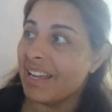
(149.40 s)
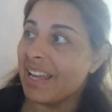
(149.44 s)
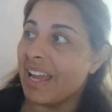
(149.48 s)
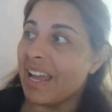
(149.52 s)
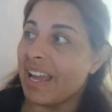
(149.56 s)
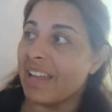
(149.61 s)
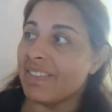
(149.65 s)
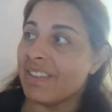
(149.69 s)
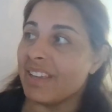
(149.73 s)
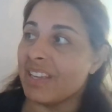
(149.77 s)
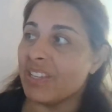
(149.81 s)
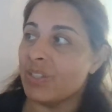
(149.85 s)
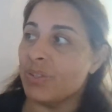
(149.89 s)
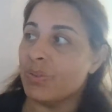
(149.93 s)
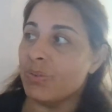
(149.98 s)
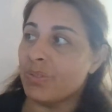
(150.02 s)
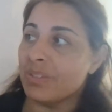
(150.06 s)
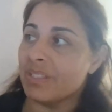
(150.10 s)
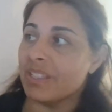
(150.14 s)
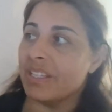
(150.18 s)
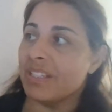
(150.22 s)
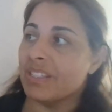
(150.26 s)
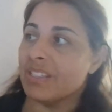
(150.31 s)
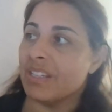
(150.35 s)
And they use
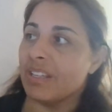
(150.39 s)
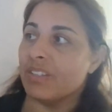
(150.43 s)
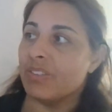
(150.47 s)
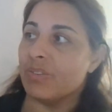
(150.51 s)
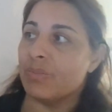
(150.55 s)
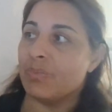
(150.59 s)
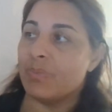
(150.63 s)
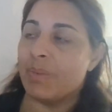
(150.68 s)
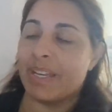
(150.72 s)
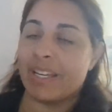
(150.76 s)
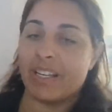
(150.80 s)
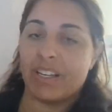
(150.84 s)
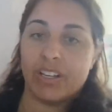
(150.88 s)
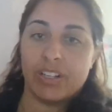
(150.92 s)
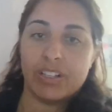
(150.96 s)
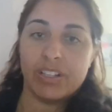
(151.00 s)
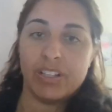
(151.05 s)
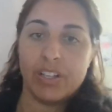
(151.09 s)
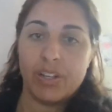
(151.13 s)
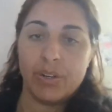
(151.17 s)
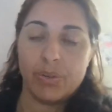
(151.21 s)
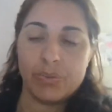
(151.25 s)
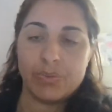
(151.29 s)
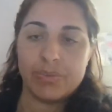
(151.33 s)
it to make
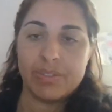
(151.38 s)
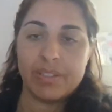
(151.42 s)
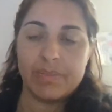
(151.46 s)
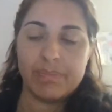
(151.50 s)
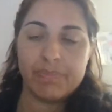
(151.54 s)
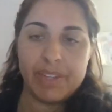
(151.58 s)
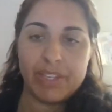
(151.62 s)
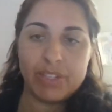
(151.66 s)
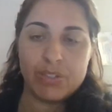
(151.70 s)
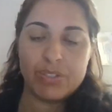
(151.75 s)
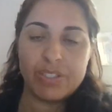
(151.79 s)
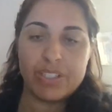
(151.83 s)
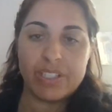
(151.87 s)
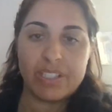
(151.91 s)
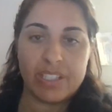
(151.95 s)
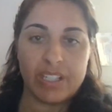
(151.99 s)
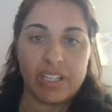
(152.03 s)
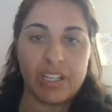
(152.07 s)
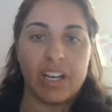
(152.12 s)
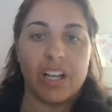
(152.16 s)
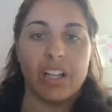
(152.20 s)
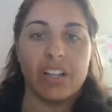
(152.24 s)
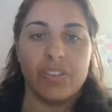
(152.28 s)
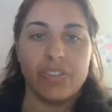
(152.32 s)
clothes. They use this to
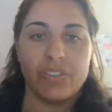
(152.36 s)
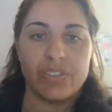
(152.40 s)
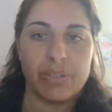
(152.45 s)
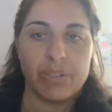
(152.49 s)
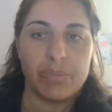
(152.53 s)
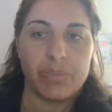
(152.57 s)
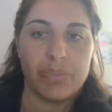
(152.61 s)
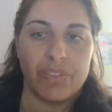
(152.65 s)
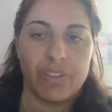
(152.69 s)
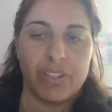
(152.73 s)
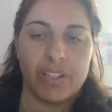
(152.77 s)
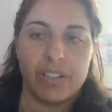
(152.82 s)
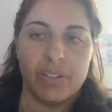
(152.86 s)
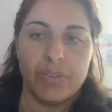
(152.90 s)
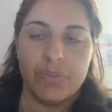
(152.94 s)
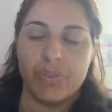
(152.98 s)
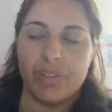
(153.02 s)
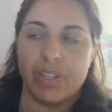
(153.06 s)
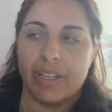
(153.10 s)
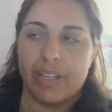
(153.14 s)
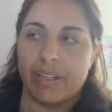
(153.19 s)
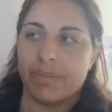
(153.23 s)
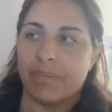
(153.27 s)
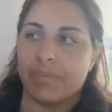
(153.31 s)
color some of the
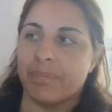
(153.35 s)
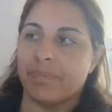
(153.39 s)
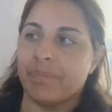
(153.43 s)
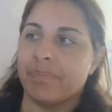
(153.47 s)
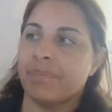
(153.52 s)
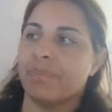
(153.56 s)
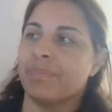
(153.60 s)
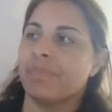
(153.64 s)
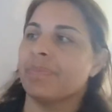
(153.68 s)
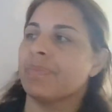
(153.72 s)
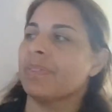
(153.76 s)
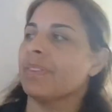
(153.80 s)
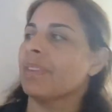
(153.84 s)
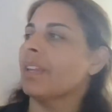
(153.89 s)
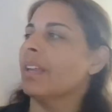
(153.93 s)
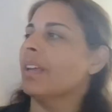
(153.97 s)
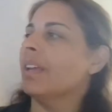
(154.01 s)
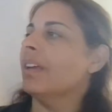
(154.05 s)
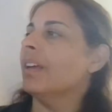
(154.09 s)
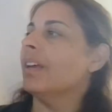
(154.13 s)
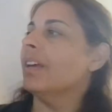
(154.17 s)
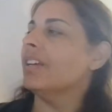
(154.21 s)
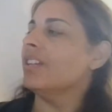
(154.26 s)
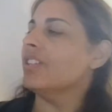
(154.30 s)
clothing.
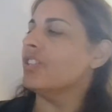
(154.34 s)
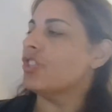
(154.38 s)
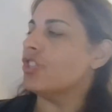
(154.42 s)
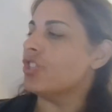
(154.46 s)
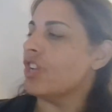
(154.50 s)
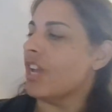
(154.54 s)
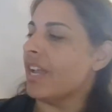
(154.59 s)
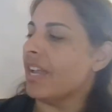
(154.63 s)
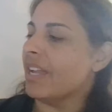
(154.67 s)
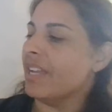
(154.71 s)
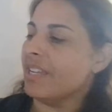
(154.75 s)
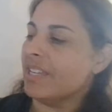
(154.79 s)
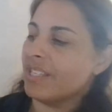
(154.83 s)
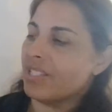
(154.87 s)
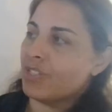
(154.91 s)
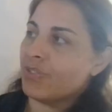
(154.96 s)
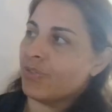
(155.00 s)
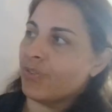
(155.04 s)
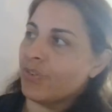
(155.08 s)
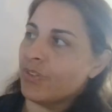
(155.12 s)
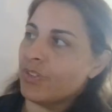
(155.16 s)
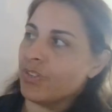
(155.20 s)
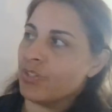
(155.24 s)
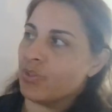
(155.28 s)
J is
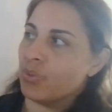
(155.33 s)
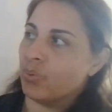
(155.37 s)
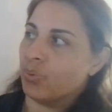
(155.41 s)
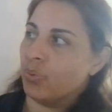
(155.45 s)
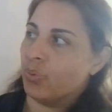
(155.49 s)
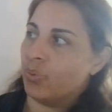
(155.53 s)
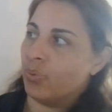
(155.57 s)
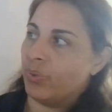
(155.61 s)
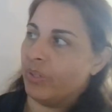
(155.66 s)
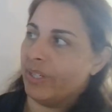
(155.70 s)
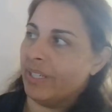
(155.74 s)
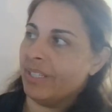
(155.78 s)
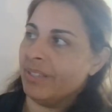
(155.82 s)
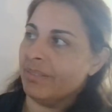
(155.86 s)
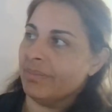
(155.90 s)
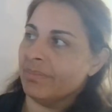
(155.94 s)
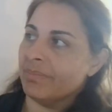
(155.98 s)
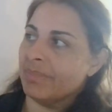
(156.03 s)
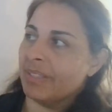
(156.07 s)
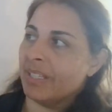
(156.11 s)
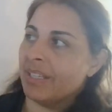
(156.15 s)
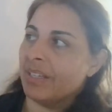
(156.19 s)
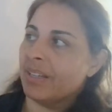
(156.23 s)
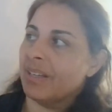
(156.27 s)
for jewelry,
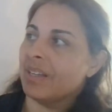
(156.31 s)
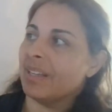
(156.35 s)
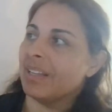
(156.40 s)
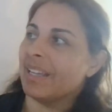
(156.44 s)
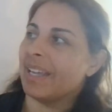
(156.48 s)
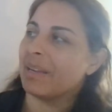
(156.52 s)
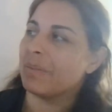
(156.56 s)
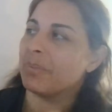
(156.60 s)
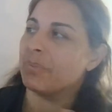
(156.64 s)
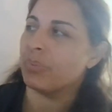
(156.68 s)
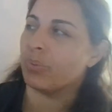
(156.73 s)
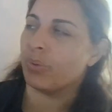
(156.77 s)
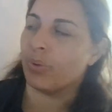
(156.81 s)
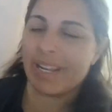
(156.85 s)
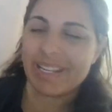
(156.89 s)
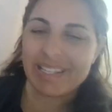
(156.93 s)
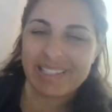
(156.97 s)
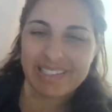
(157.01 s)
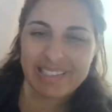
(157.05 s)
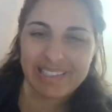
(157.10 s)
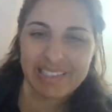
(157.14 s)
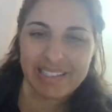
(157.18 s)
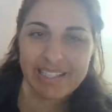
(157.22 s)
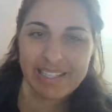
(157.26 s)
like
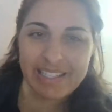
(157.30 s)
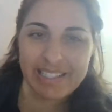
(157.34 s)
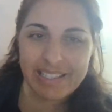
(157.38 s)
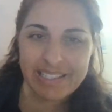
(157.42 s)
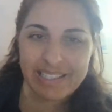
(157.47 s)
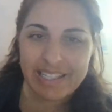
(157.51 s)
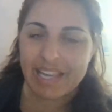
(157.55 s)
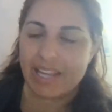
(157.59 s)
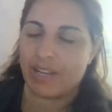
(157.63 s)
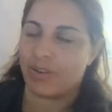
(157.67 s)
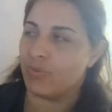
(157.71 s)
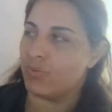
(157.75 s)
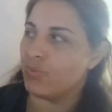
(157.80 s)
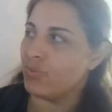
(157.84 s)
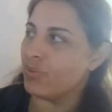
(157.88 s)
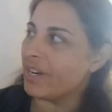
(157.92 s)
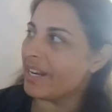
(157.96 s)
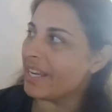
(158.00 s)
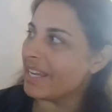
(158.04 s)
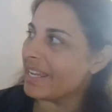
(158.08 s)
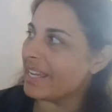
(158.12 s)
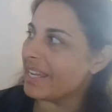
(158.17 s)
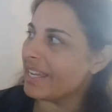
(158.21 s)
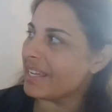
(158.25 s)
bracelets and
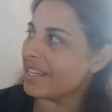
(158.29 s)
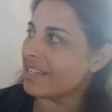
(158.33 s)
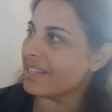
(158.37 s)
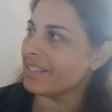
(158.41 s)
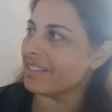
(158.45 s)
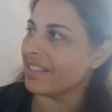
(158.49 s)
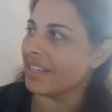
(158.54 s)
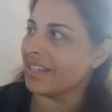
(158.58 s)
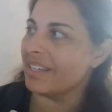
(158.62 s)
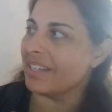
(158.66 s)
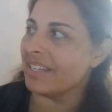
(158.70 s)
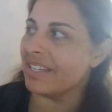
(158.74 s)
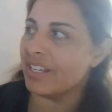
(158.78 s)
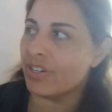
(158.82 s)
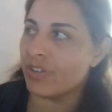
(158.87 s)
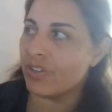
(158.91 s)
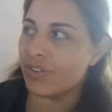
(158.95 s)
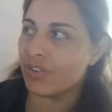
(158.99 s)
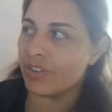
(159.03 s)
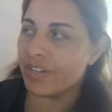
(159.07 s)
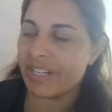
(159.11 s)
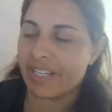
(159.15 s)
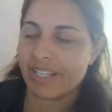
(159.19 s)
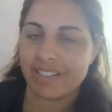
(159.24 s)
rings and
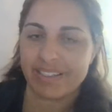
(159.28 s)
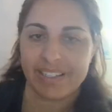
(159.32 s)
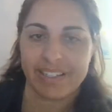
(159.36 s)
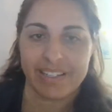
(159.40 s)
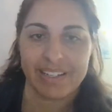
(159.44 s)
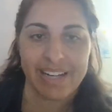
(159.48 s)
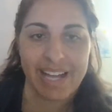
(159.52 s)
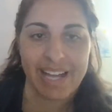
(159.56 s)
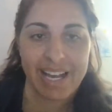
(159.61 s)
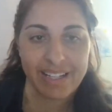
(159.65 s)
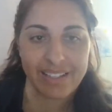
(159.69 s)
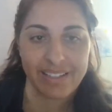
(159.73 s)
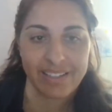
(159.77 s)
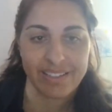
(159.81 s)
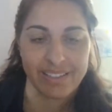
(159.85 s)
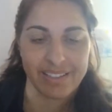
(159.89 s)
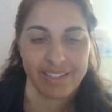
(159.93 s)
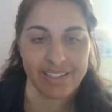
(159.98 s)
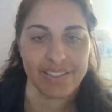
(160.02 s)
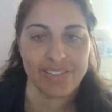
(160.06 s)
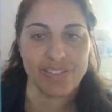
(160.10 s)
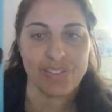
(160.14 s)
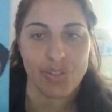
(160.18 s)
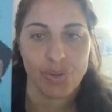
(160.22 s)
earrings and
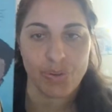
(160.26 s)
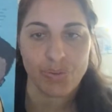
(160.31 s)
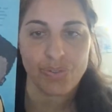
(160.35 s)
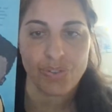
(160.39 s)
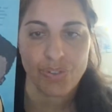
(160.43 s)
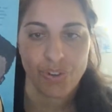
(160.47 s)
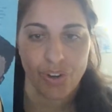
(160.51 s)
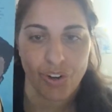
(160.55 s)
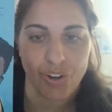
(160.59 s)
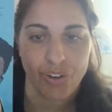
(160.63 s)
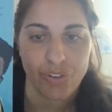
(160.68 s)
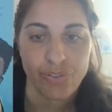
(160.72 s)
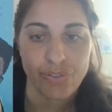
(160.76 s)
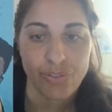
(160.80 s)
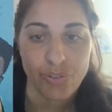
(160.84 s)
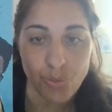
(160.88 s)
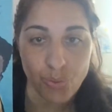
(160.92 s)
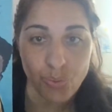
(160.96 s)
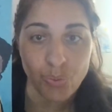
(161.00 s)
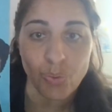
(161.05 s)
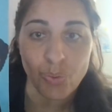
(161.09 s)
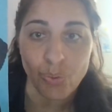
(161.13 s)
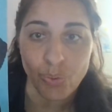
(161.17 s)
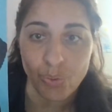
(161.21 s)
necklaces. Those are all
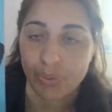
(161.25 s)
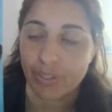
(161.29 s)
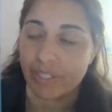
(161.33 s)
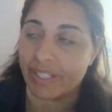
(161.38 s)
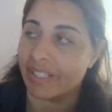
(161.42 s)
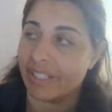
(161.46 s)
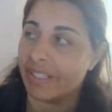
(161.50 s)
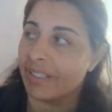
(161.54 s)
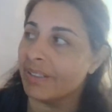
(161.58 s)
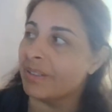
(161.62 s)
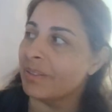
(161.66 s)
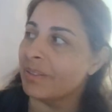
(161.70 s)
jewelry.